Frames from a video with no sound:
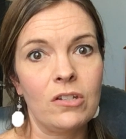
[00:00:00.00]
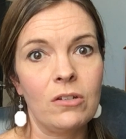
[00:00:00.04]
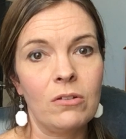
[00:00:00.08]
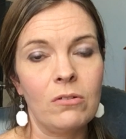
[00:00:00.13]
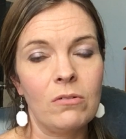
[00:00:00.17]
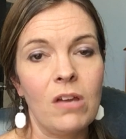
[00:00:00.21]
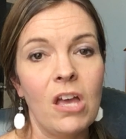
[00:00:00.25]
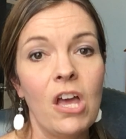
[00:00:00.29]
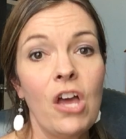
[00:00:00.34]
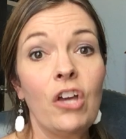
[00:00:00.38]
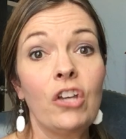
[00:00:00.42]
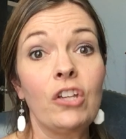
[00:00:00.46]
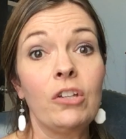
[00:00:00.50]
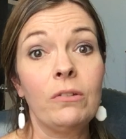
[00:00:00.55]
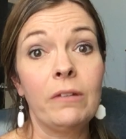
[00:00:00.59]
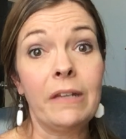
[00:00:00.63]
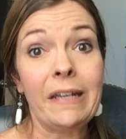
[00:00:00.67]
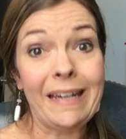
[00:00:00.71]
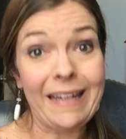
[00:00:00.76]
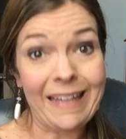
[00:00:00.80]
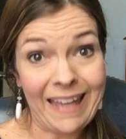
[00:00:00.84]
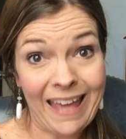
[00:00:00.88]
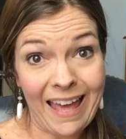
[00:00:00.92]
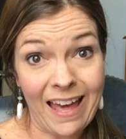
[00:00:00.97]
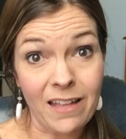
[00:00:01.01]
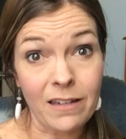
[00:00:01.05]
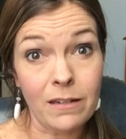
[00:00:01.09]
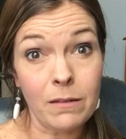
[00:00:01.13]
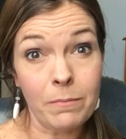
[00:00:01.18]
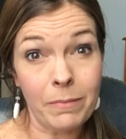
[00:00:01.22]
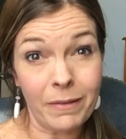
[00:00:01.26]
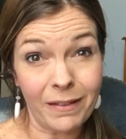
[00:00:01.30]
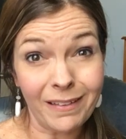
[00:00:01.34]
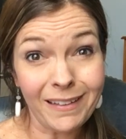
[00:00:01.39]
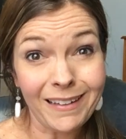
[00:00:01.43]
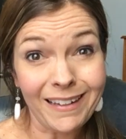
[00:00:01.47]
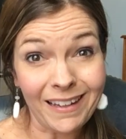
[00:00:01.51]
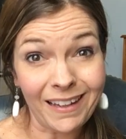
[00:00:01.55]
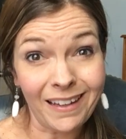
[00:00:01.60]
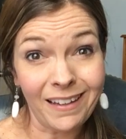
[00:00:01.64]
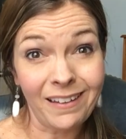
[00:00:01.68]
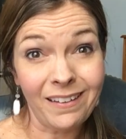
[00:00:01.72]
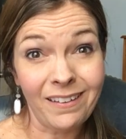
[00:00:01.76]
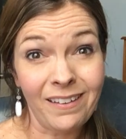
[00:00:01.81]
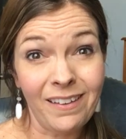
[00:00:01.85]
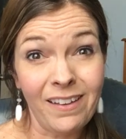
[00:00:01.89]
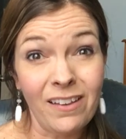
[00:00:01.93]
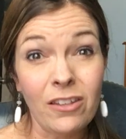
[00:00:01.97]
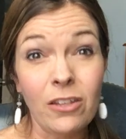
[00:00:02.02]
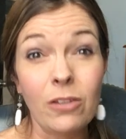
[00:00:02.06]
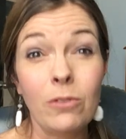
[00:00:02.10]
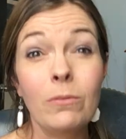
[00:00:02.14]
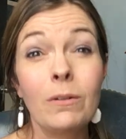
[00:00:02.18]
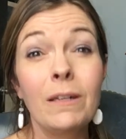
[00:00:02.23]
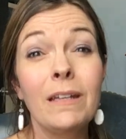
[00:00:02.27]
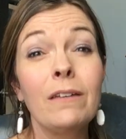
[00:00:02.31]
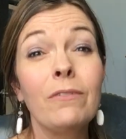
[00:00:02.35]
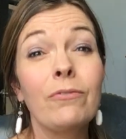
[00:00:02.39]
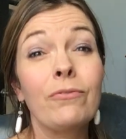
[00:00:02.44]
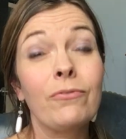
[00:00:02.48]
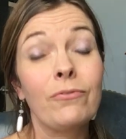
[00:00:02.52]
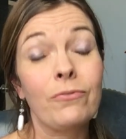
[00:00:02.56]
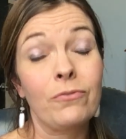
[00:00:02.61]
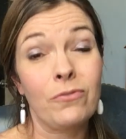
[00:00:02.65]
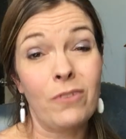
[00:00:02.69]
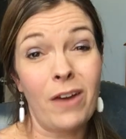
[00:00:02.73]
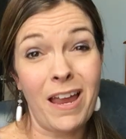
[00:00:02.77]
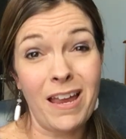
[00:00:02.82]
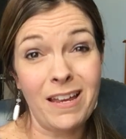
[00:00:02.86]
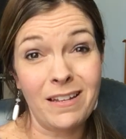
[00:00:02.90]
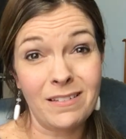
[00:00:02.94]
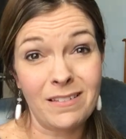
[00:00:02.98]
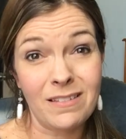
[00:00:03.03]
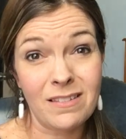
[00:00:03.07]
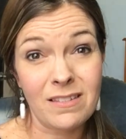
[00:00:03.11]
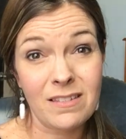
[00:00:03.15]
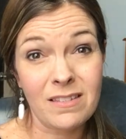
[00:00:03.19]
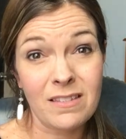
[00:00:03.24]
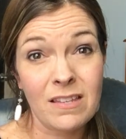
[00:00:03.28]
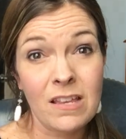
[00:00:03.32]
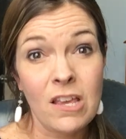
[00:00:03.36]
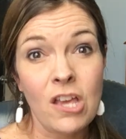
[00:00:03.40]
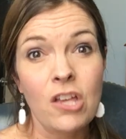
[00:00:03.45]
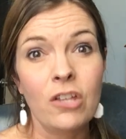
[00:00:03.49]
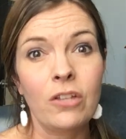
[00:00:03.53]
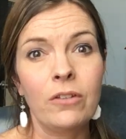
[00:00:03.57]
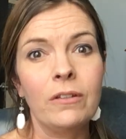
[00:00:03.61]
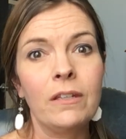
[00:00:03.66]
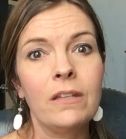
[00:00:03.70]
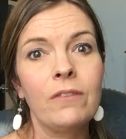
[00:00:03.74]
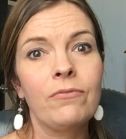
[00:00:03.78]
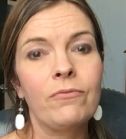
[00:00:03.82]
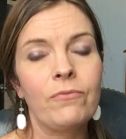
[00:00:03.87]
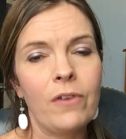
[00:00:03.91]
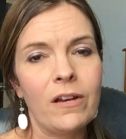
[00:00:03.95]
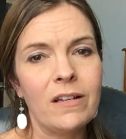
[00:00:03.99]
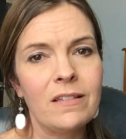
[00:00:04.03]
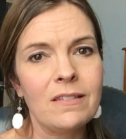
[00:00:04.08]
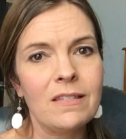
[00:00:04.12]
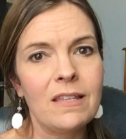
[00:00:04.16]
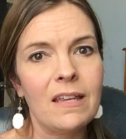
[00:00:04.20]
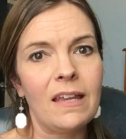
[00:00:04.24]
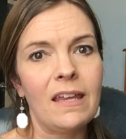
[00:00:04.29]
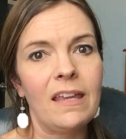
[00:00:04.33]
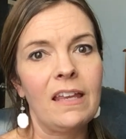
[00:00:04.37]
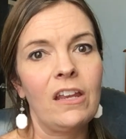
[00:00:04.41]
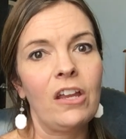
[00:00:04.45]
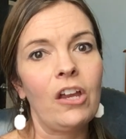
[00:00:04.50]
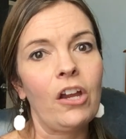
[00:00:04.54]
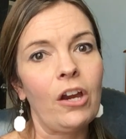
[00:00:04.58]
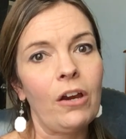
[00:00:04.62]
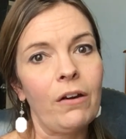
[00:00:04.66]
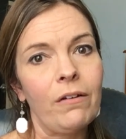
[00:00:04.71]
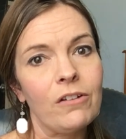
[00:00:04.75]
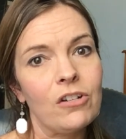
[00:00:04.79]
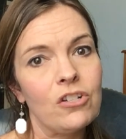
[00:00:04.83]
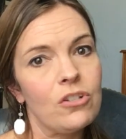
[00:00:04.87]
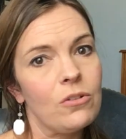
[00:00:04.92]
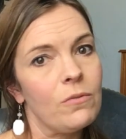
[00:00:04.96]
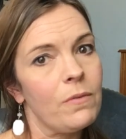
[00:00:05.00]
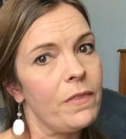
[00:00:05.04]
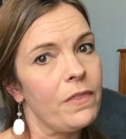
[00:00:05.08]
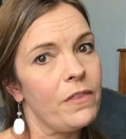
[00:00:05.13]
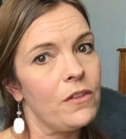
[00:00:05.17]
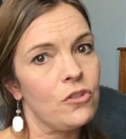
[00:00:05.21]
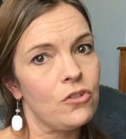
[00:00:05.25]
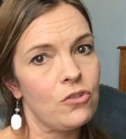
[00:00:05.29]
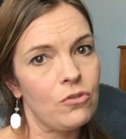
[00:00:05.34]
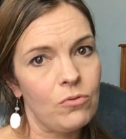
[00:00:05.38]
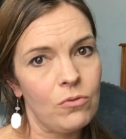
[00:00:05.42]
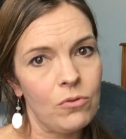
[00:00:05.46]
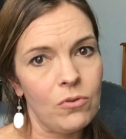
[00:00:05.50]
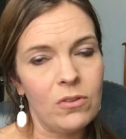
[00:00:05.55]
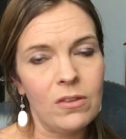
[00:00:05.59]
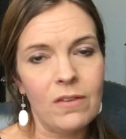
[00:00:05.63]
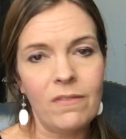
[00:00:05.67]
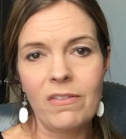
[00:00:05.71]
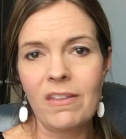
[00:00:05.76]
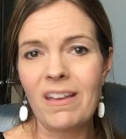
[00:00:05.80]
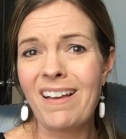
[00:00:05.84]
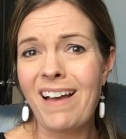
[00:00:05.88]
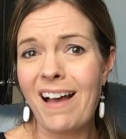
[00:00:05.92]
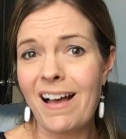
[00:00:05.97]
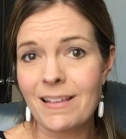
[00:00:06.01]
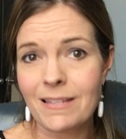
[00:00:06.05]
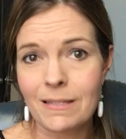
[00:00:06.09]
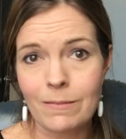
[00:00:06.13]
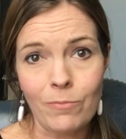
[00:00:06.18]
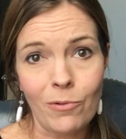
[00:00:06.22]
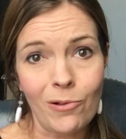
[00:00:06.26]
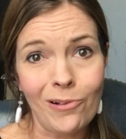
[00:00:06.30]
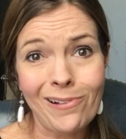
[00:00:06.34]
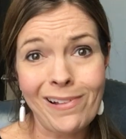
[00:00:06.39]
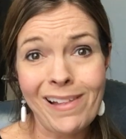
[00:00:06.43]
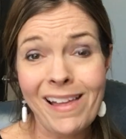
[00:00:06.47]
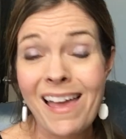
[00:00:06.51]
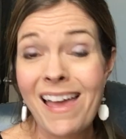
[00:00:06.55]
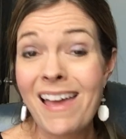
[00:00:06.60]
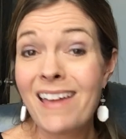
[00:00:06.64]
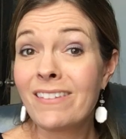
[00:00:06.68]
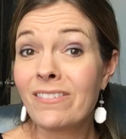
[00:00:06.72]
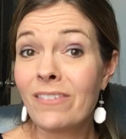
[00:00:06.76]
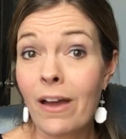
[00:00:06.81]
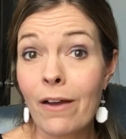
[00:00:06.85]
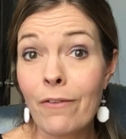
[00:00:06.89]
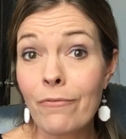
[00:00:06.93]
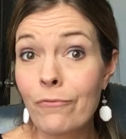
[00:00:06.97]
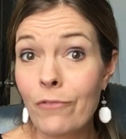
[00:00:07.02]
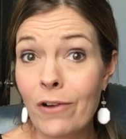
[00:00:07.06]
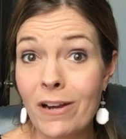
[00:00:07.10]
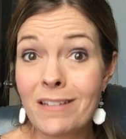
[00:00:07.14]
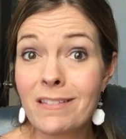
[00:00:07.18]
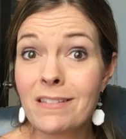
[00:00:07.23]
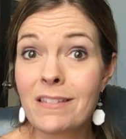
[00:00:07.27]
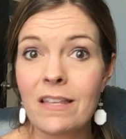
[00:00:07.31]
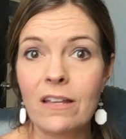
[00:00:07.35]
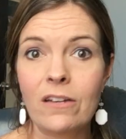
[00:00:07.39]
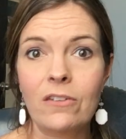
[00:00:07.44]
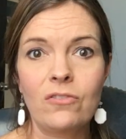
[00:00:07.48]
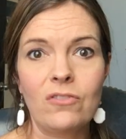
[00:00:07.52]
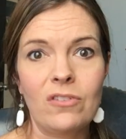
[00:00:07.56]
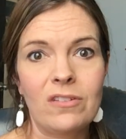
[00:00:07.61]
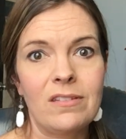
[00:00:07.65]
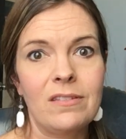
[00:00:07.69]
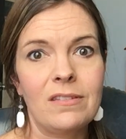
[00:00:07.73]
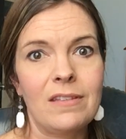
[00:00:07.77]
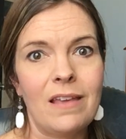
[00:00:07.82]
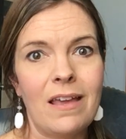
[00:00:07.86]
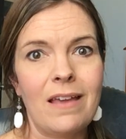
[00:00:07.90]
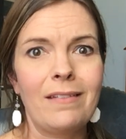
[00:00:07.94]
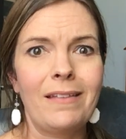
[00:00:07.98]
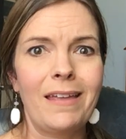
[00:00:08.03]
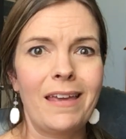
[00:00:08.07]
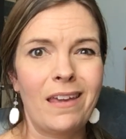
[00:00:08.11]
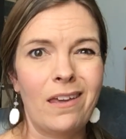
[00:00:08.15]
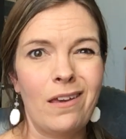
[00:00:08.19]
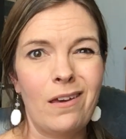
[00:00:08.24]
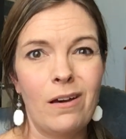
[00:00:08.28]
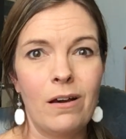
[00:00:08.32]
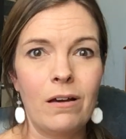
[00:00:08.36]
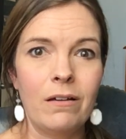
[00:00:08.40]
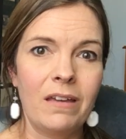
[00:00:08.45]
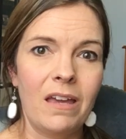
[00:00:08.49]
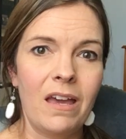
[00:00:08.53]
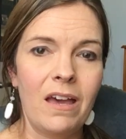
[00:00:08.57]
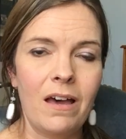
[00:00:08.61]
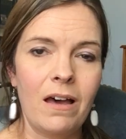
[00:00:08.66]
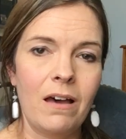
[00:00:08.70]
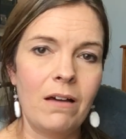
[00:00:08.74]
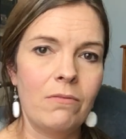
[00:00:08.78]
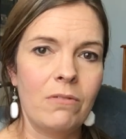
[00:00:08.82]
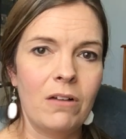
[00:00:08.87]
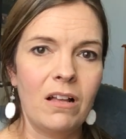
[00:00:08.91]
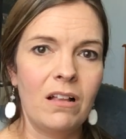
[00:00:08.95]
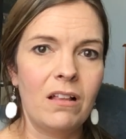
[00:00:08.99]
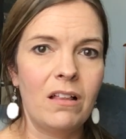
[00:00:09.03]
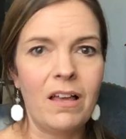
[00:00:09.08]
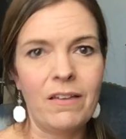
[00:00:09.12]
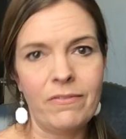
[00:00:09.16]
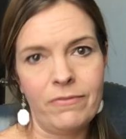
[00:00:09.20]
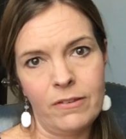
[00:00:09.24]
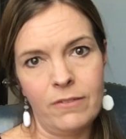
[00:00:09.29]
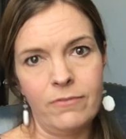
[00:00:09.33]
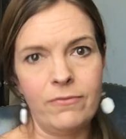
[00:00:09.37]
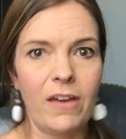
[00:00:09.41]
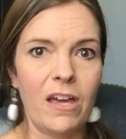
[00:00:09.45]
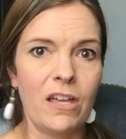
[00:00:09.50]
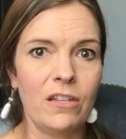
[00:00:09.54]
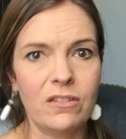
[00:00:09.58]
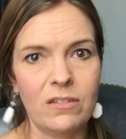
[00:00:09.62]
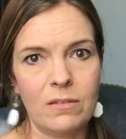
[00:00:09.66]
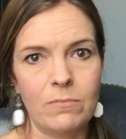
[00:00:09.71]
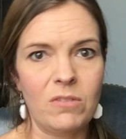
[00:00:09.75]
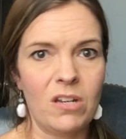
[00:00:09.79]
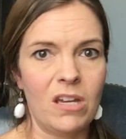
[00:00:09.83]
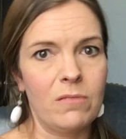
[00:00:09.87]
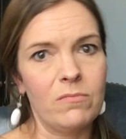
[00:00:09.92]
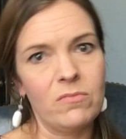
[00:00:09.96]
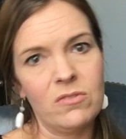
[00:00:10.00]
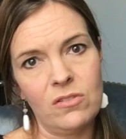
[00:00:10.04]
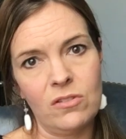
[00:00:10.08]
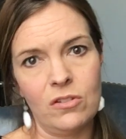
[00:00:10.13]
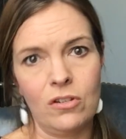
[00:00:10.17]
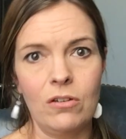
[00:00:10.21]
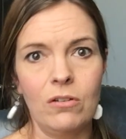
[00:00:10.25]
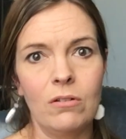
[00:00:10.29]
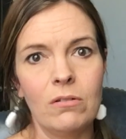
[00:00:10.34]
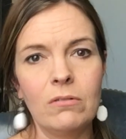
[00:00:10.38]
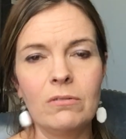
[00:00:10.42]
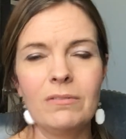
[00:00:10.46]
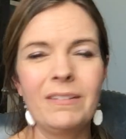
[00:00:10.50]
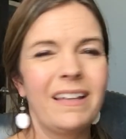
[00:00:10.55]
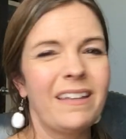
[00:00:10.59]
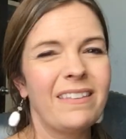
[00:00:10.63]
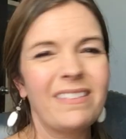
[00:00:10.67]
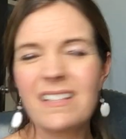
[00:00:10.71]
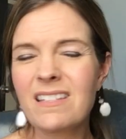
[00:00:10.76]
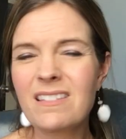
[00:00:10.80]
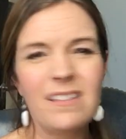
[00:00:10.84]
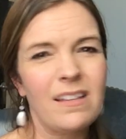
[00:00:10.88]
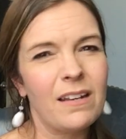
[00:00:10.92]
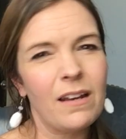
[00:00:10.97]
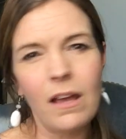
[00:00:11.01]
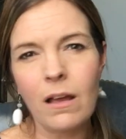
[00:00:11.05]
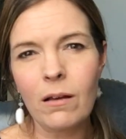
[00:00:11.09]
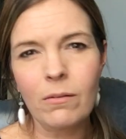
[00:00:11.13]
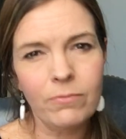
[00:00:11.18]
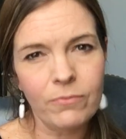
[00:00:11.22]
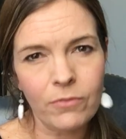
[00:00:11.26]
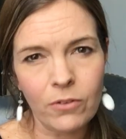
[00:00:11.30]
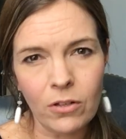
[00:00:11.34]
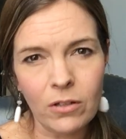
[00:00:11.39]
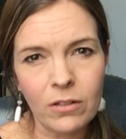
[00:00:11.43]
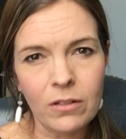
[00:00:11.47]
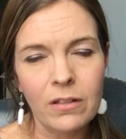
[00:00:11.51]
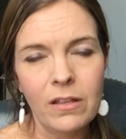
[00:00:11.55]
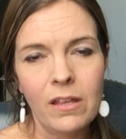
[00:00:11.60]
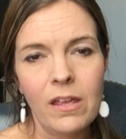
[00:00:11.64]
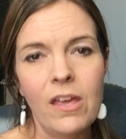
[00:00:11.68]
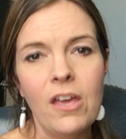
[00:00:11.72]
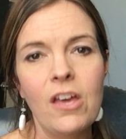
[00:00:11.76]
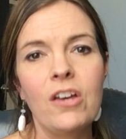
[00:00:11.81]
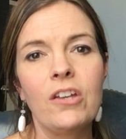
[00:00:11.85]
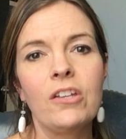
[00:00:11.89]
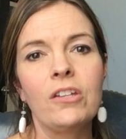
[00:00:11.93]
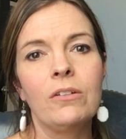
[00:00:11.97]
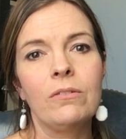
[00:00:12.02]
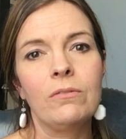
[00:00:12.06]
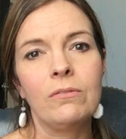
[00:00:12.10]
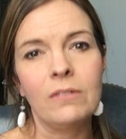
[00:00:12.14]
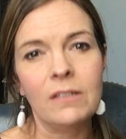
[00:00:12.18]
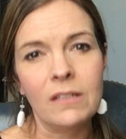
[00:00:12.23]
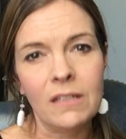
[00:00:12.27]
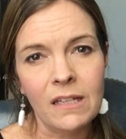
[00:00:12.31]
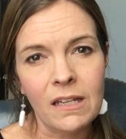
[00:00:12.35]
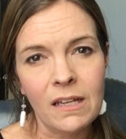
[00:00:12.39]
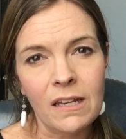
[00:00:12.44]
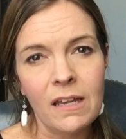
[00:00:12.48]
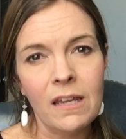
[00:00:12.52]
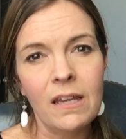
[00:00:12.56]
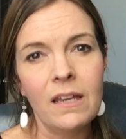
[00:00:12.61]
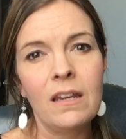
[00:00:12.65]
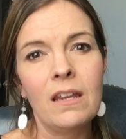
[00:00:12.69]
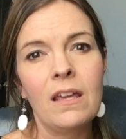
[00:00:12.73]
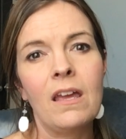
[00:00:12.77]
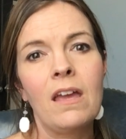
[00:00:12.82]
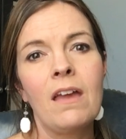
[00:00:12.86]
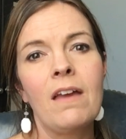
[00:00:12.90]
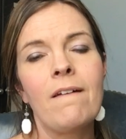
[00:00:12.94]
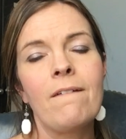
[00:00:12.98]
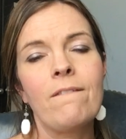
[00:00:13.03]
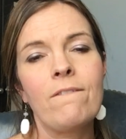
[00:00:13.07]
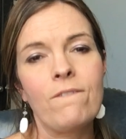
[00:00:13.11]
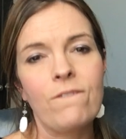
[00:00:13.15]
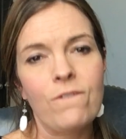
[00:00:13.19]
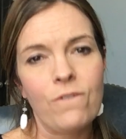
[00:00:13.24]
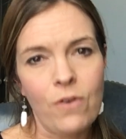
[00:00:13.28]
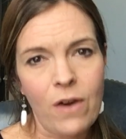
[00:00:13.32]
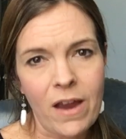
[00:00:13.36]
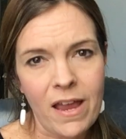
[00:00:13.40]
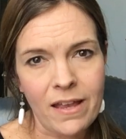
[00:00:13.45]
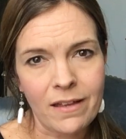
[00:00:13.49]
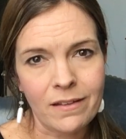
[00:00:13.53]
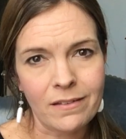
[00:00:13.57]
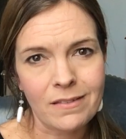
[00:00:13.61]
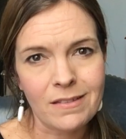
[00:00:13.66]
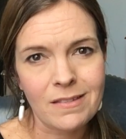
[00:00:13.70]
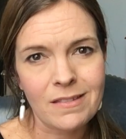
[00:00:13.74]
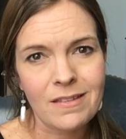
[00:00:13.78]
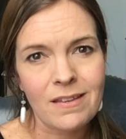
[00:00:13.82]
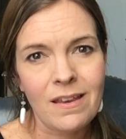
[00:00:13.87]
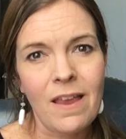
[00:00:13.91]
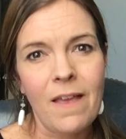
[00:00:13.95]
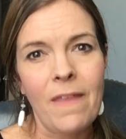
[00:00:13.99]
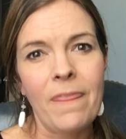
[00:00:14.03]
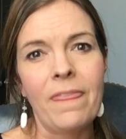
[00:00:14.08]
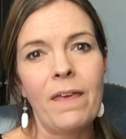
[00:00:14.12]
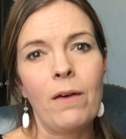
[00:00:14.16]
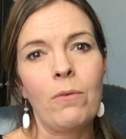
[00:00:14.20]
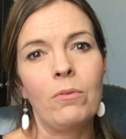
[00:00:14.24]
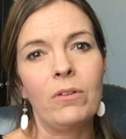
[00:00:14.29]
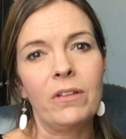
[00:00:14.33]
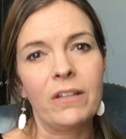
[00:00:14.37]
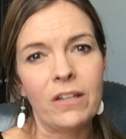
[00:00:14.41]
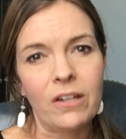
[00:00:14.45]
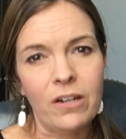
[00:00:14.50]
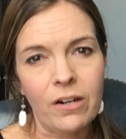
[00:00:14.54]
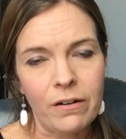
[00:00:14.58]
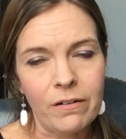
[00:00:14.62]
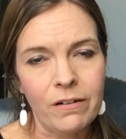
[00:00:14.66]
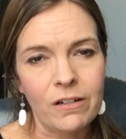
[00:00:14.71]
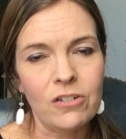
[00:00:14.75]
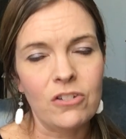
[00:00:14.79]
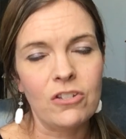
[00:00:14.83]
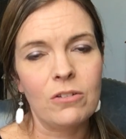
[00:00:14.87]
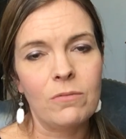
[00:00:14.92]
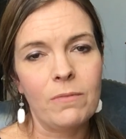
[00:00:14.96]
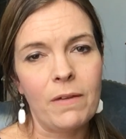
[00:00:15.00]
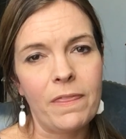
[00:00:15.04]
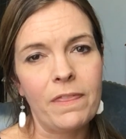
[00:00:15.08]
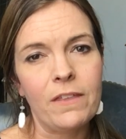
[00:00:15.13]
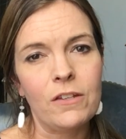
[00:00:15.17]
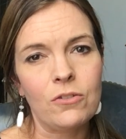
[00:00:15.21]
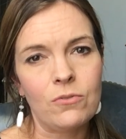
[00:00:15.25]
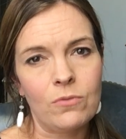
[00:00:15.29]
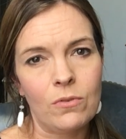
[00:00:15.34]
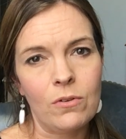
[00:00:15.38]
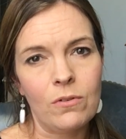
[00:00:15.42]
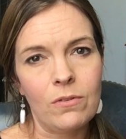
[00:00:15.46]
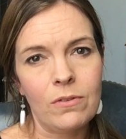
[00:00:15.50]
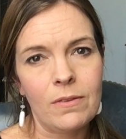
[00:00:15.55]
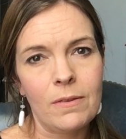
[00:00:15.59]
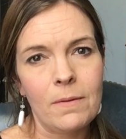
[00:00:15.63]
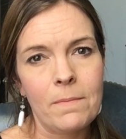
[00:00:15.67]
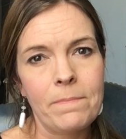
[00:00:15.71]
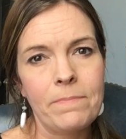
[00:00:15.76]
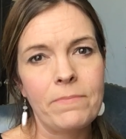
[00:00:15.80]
you. You need accountability. You need friends. You need friends that can encourage you with the truth of the gospel, not friends that'll just say, like, oh yeah, well, I feel fat sometimes too. Like, that's not helpful. You need friends that will encourage you with the truth.